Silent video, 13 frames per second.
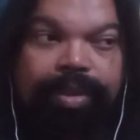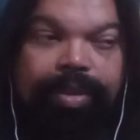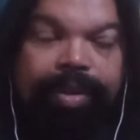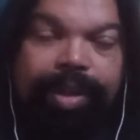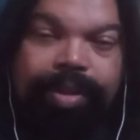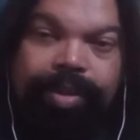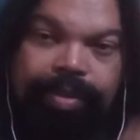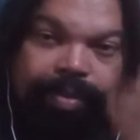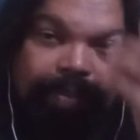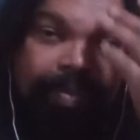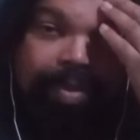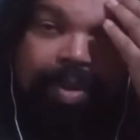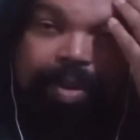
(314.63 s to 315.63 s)
So that's the
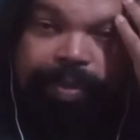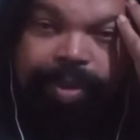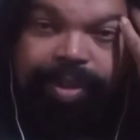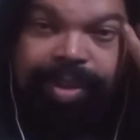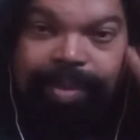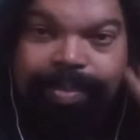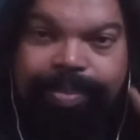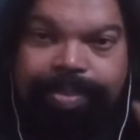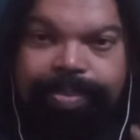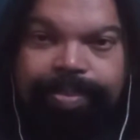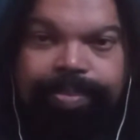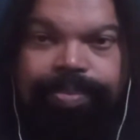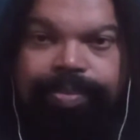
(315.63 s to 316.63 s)
only reason I'm
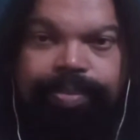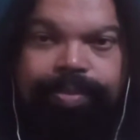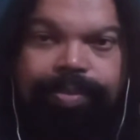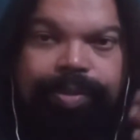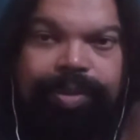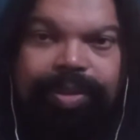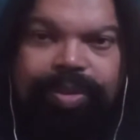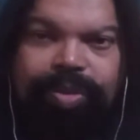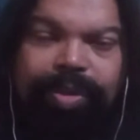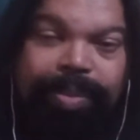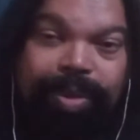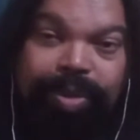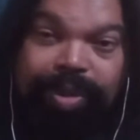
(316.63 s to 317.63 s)

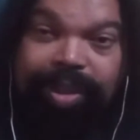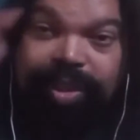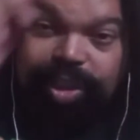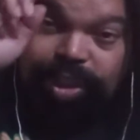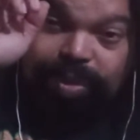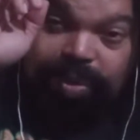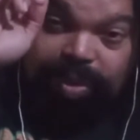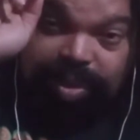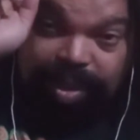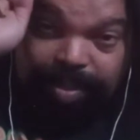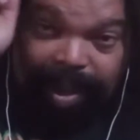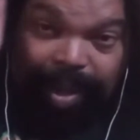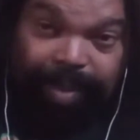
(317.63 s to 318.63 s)
doing music in general,
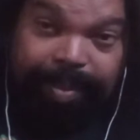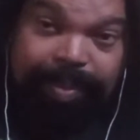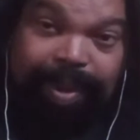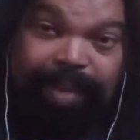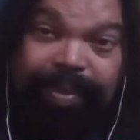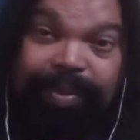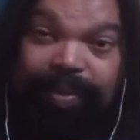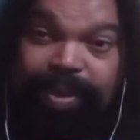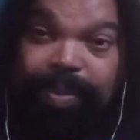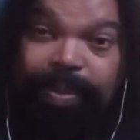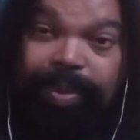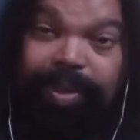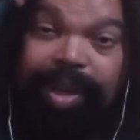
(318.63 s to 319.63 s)
because I'm having
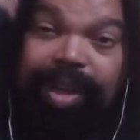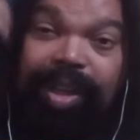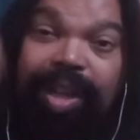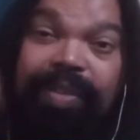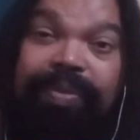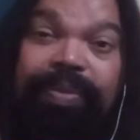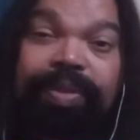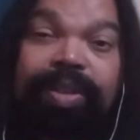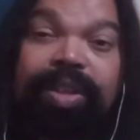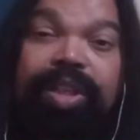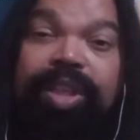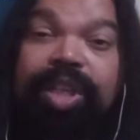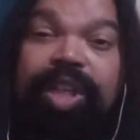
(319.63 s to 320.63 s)
fun with it. I love
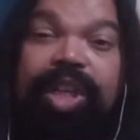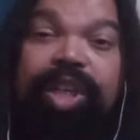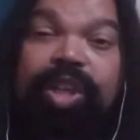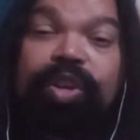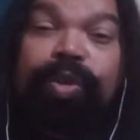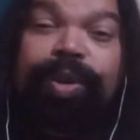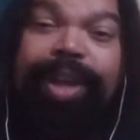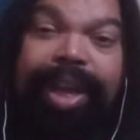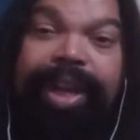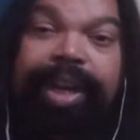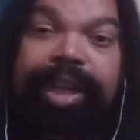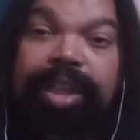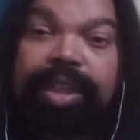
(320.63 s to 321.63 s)

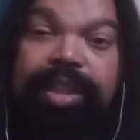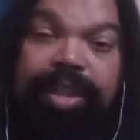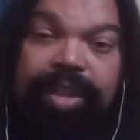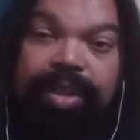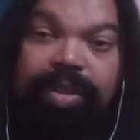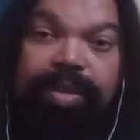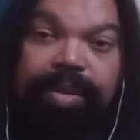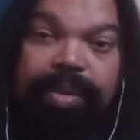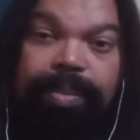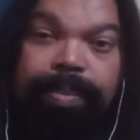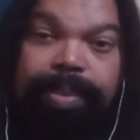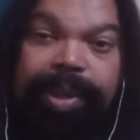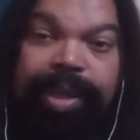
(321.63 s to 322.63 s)
creating, you know,
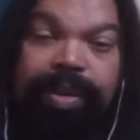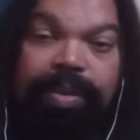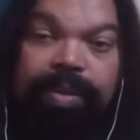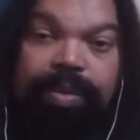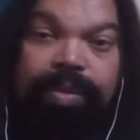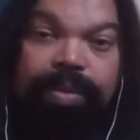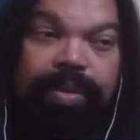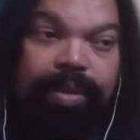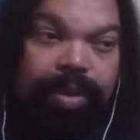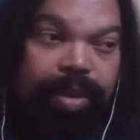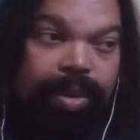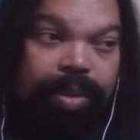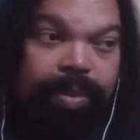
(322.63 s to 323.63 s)
be it
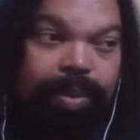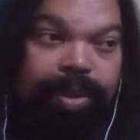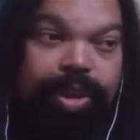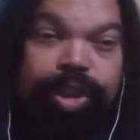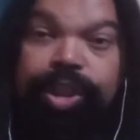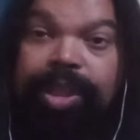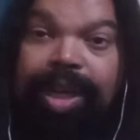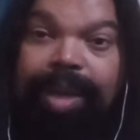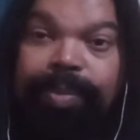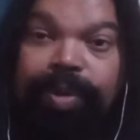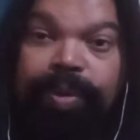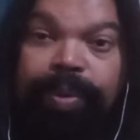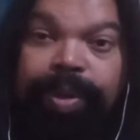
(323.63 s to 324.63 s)
with the shit
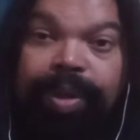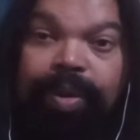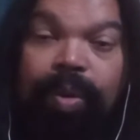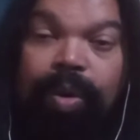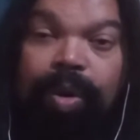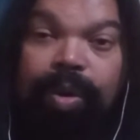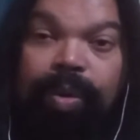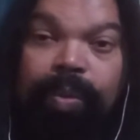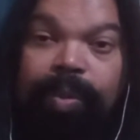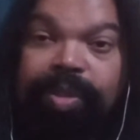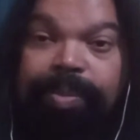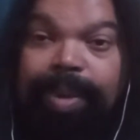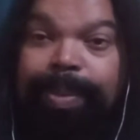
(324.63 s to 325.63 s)
I'm doing or
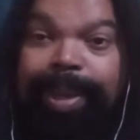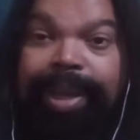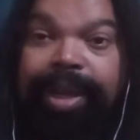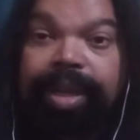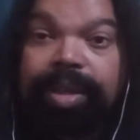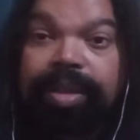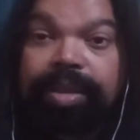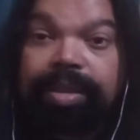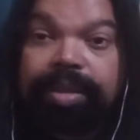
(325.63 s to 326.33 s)
with my band.